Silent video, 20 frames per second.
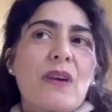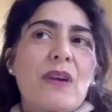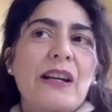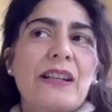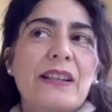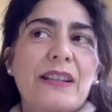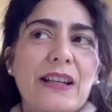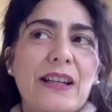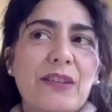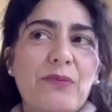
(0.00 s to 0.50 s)
mind
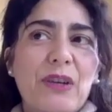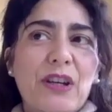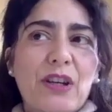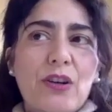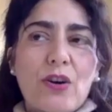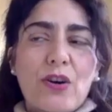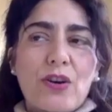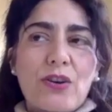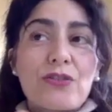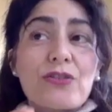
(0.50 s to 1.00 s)
that
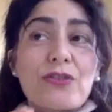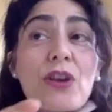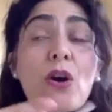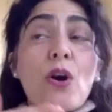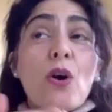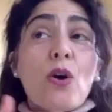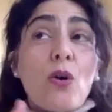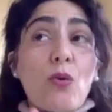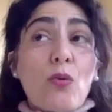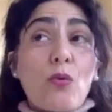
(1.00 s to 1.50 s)
because,
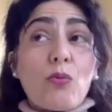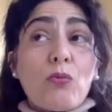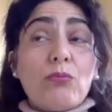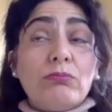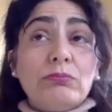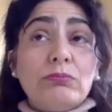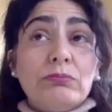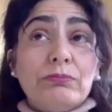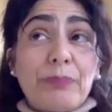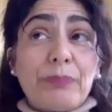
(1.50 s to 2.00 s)

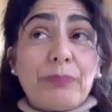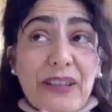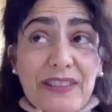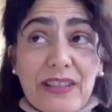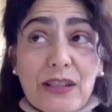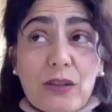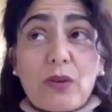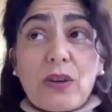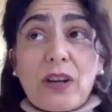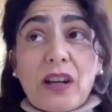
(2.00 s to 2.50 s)

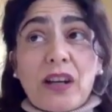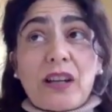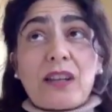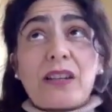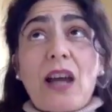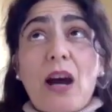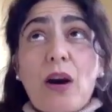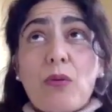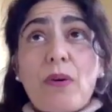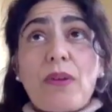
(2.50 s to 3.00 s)
particularly
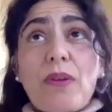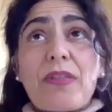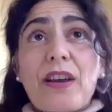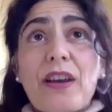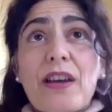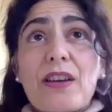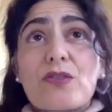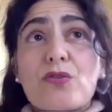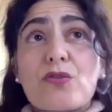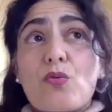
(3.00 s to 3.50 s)

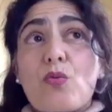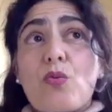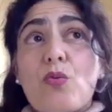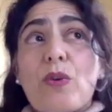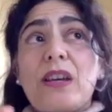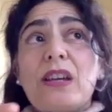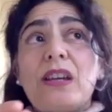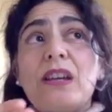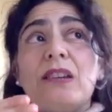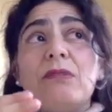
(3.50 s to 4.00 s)
nowadays,
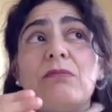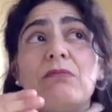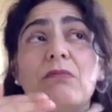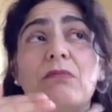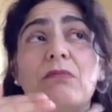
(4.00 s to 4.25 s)
we